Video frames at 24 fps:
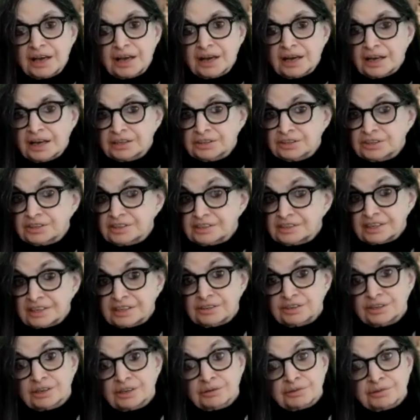And she said,
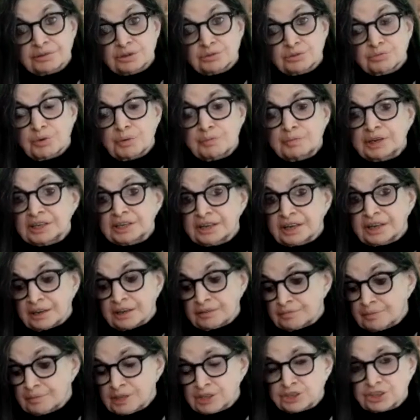this woman
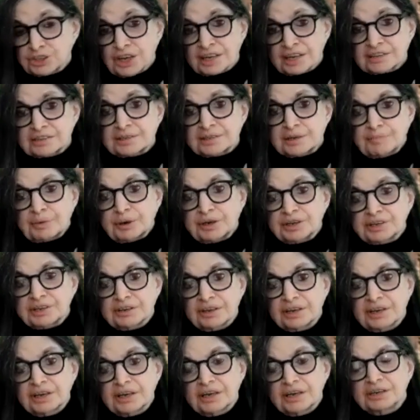gave me Shatsiput.
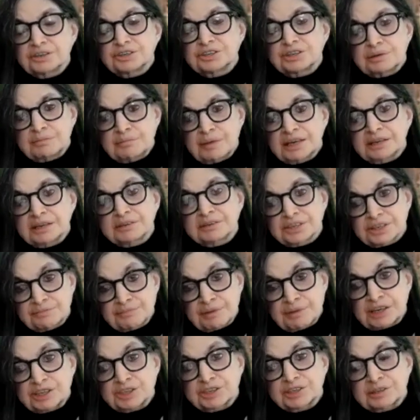And she
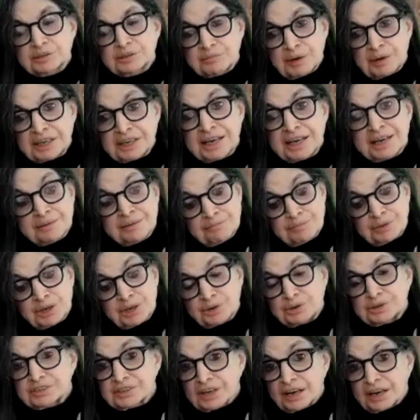mentioned my name
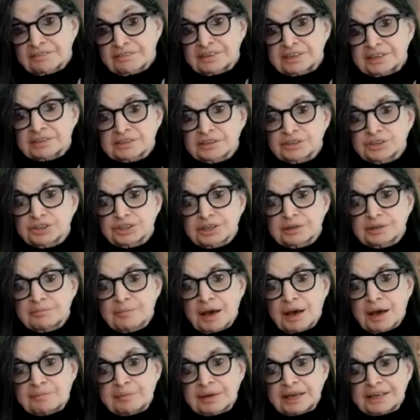because obviously she had
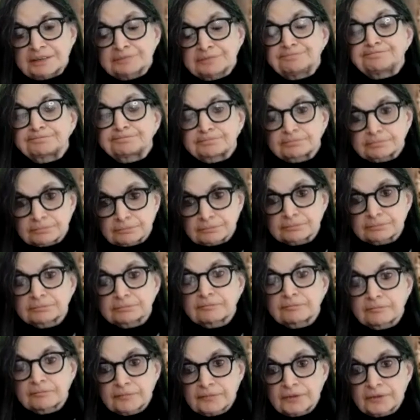met me.
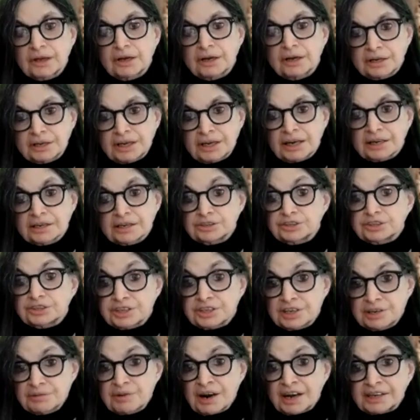Yeah,
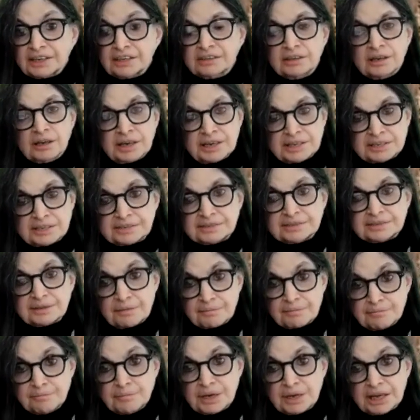she recognized
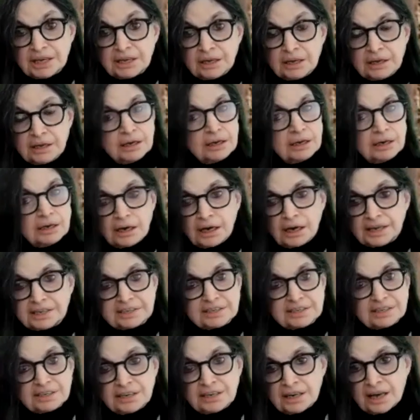me. I
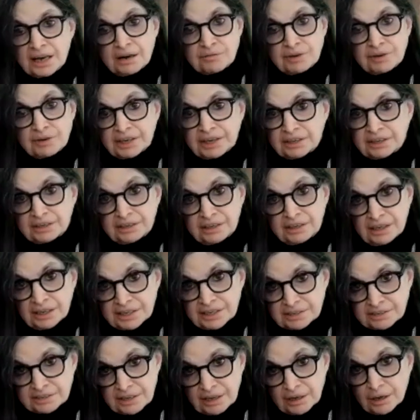did not
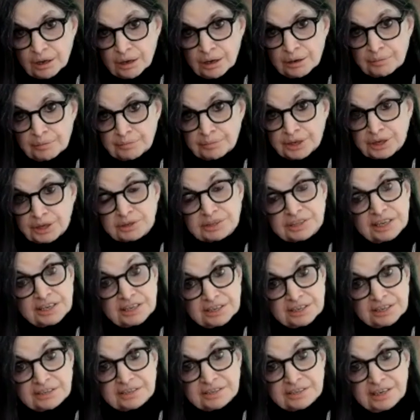recognize her because I
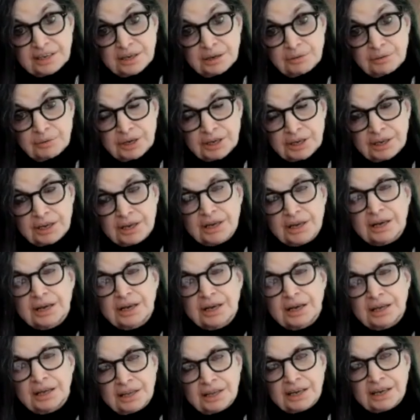didn't see anyone.
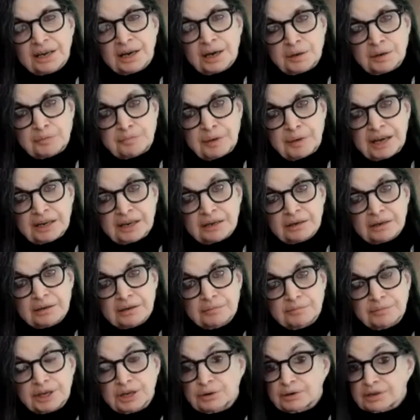And then it got better
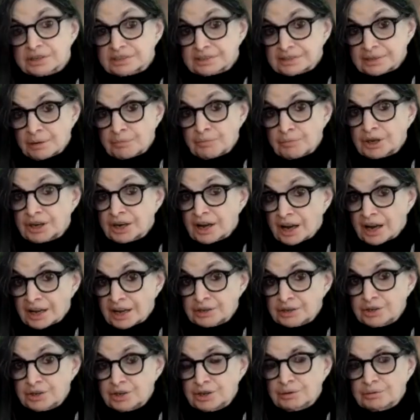because someone I
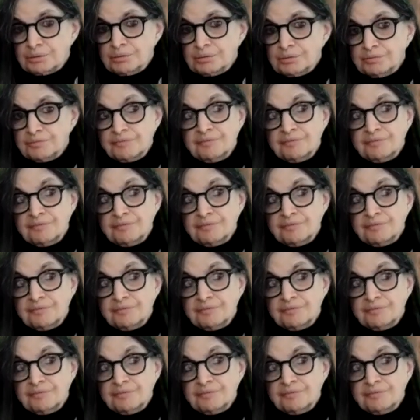knew